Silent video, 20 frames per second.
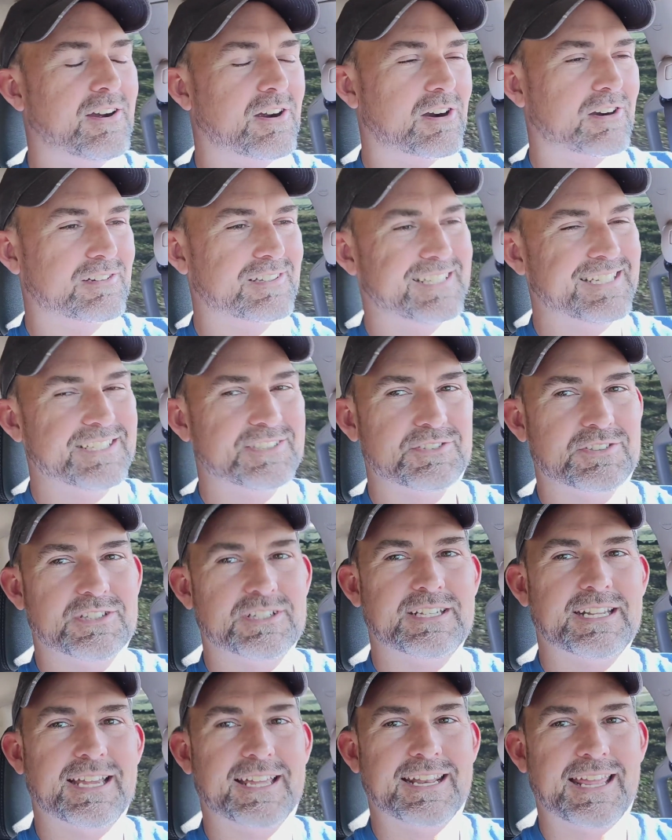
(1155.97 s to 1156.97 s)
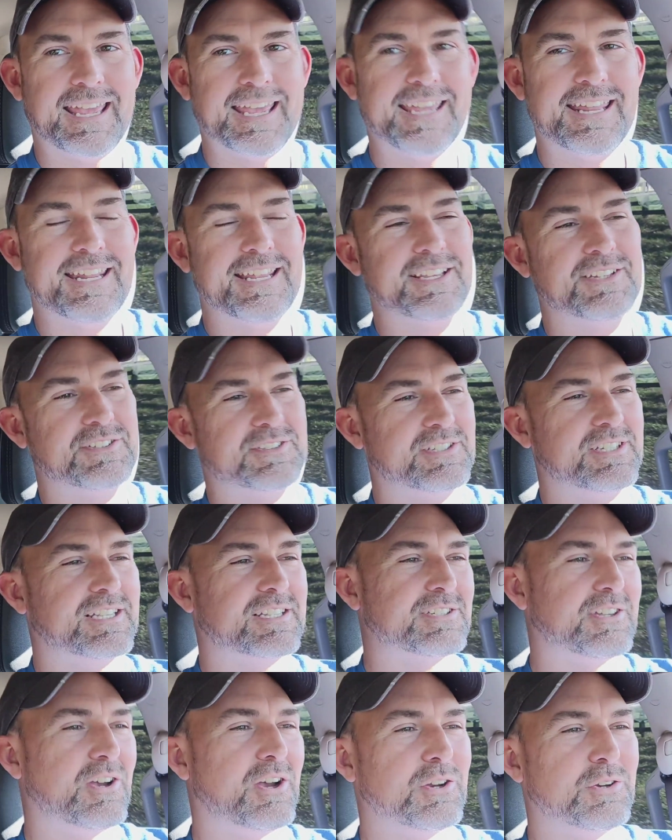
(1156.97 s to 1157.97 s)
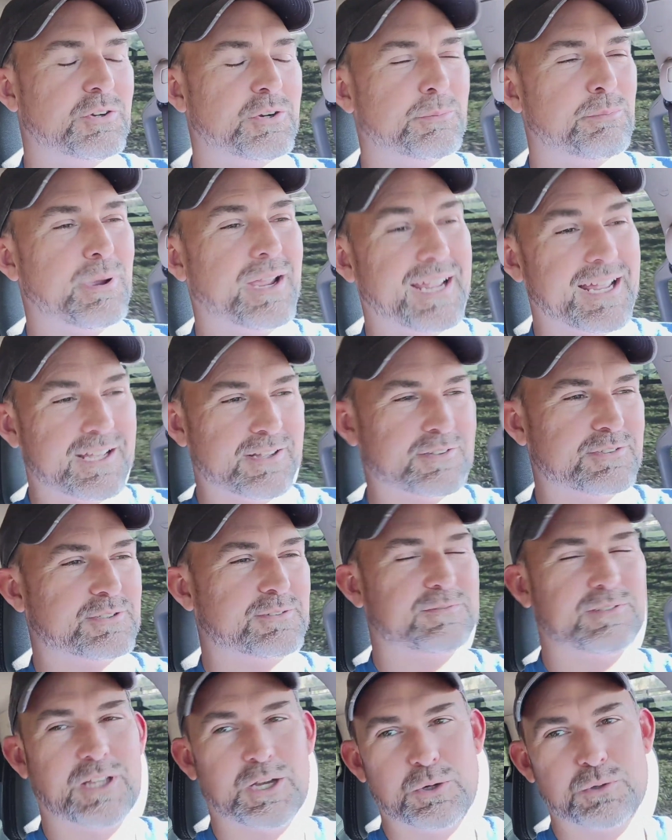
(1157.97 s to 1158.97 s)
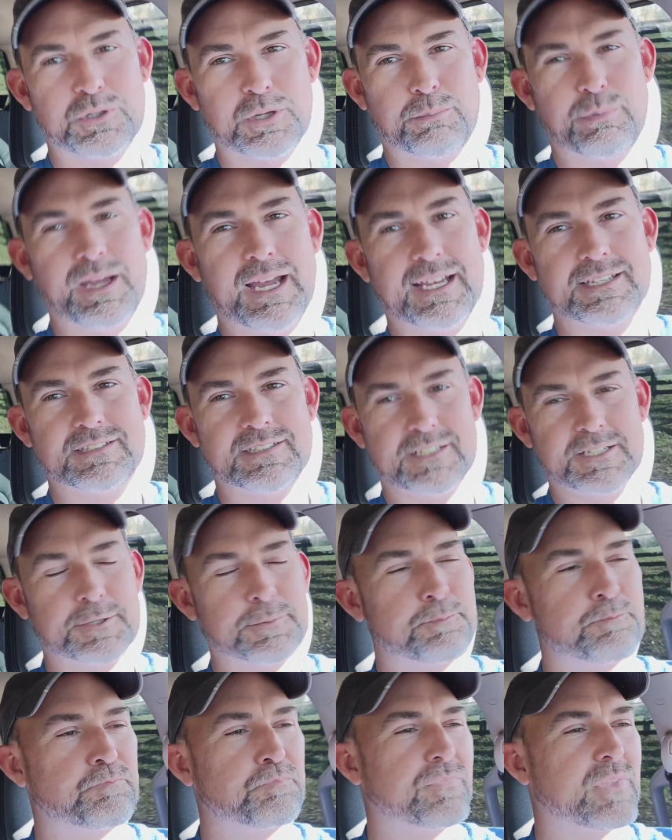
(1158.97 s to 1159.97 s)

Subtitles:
are listed at 8,600 pounds of load capacity.